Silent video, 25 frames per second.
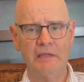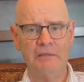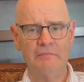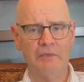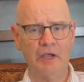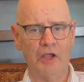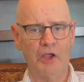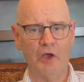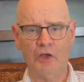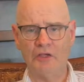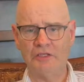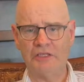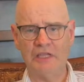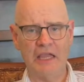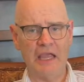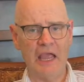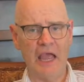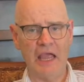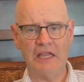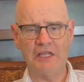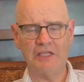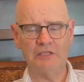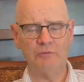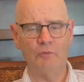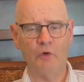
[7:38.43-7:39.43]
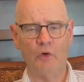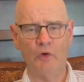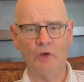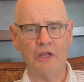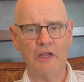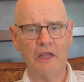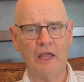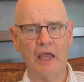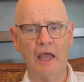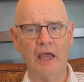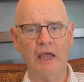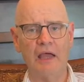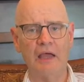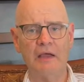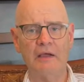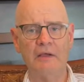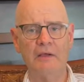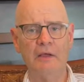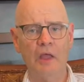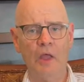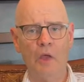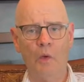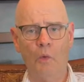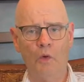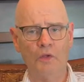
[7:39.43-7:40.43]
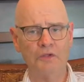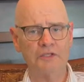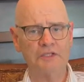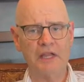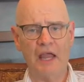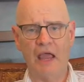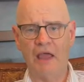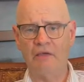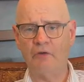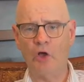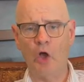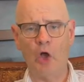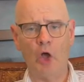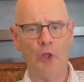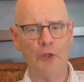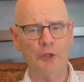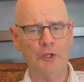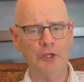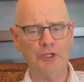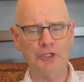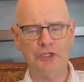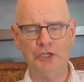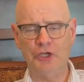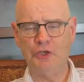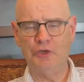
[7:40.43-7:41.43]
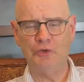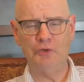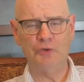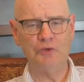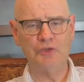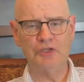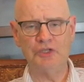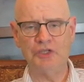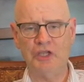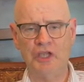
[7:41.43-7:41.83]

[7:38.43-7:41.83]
because he hates Mordecai, wants to have all the Jews